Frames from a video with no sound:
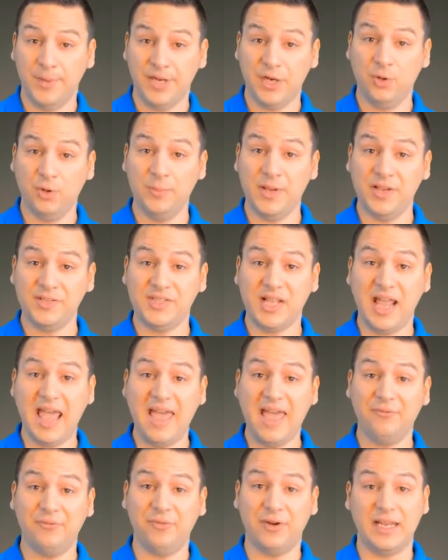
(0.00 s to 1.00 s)
But almost
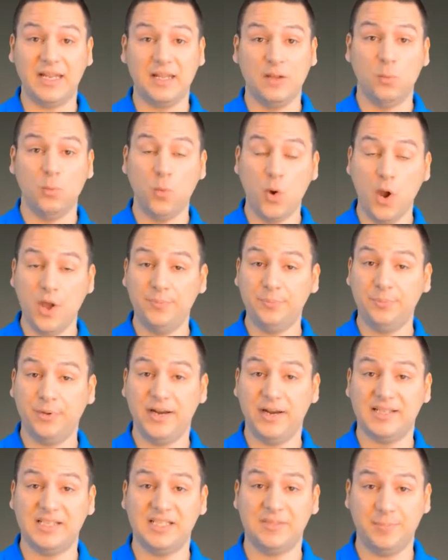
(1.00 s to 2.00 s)
every
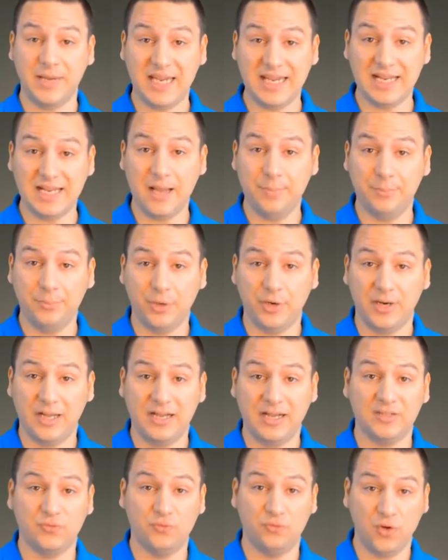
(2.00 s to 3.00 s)
WordPress speed-up
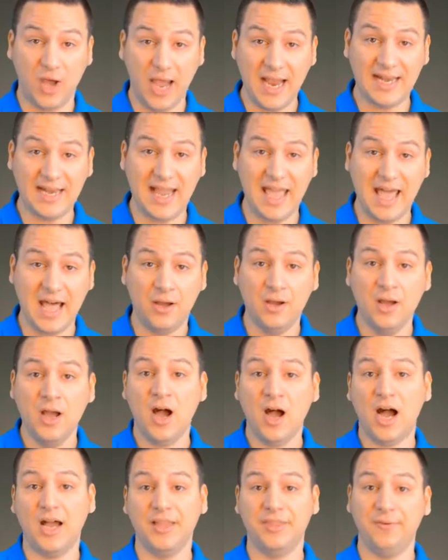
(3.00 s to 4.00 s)
product right now
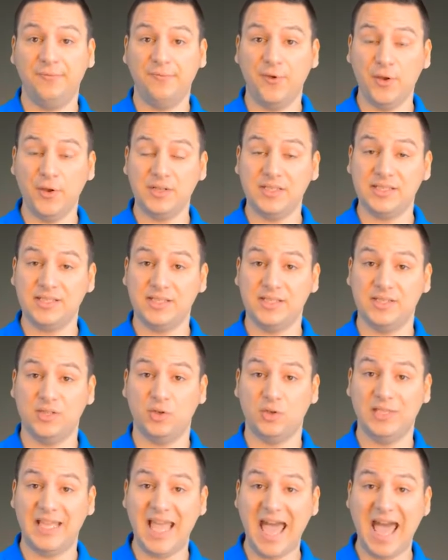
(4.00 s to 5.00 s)
either focuses
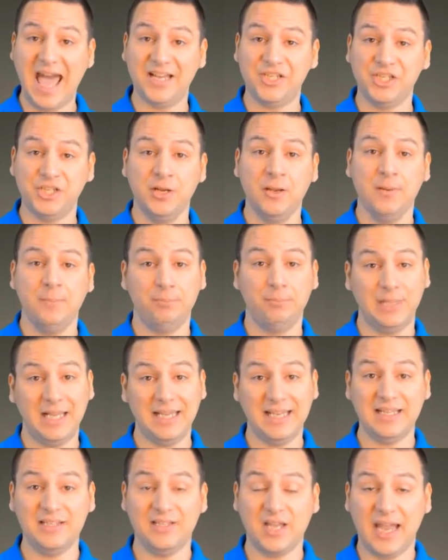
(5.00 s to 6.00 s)
on cache,
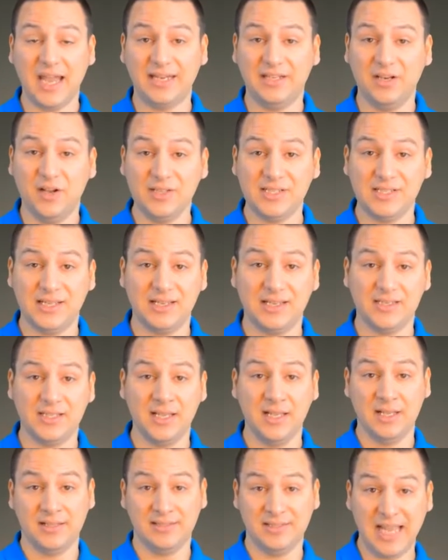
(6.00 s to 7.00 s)
plugin diagnostics,
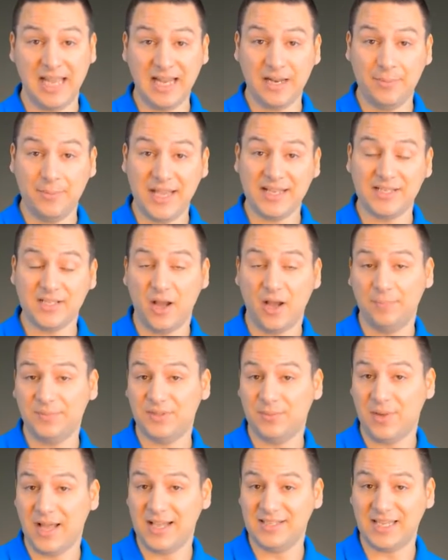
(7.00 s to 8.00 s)
database
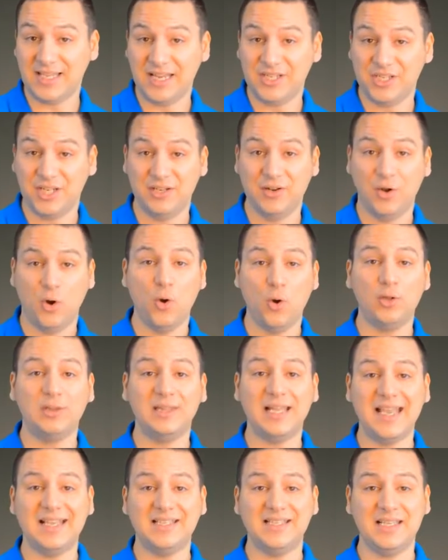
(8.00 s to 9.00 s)
optimization, or
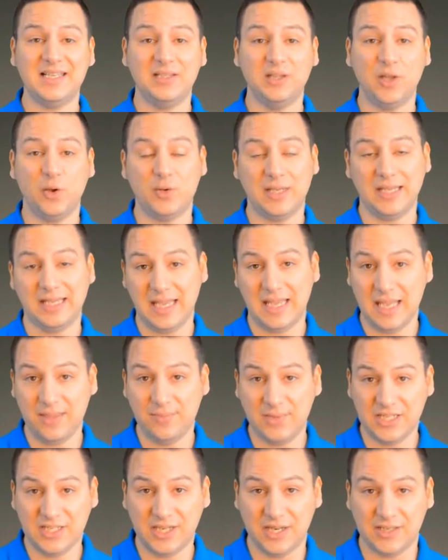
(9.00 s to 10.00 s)
lazy loading
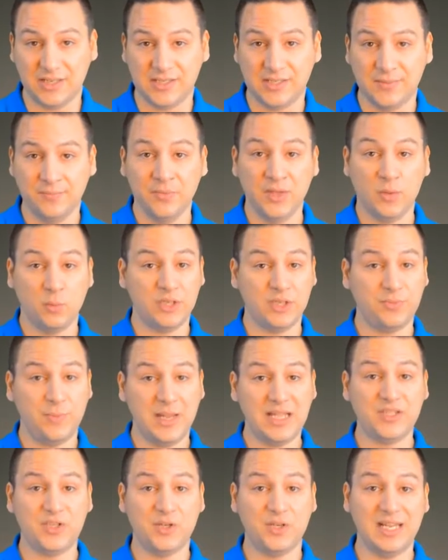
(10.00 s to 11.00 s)
images, which
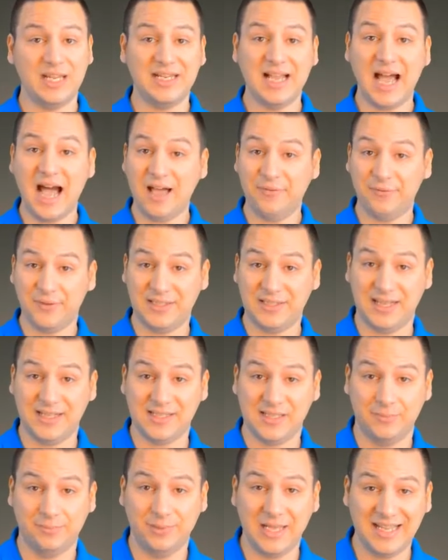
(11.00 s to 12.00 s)
means you need half a
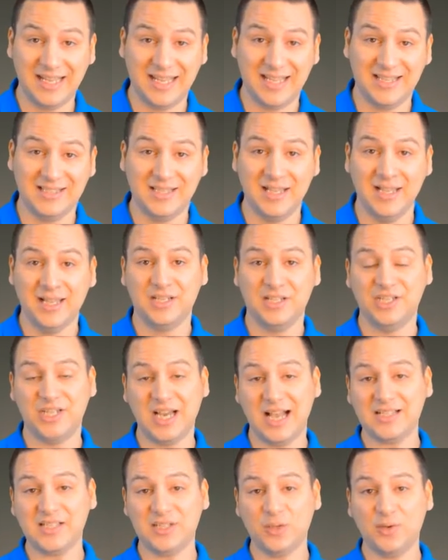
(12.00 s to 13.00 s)
dozen plugins
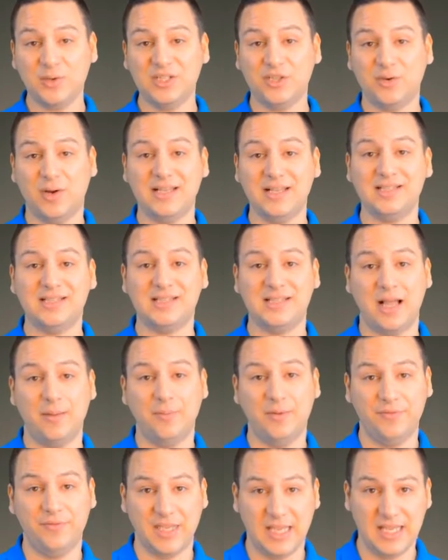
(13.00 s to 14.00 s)
just to address
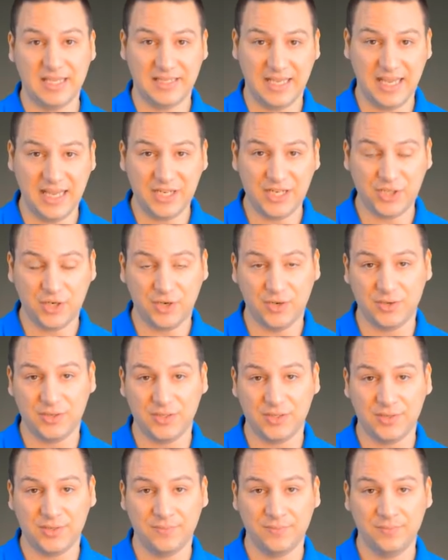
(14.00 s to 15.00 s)
some of these
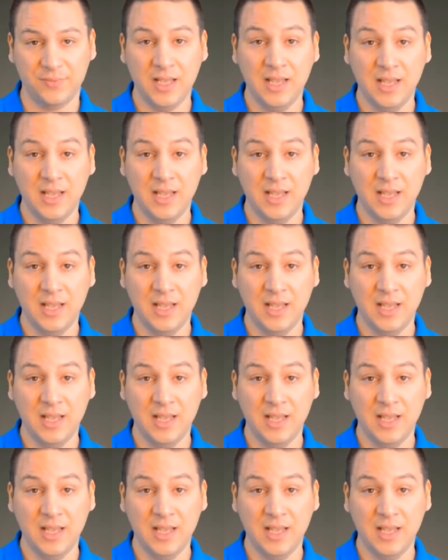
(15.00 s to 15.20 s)
issues.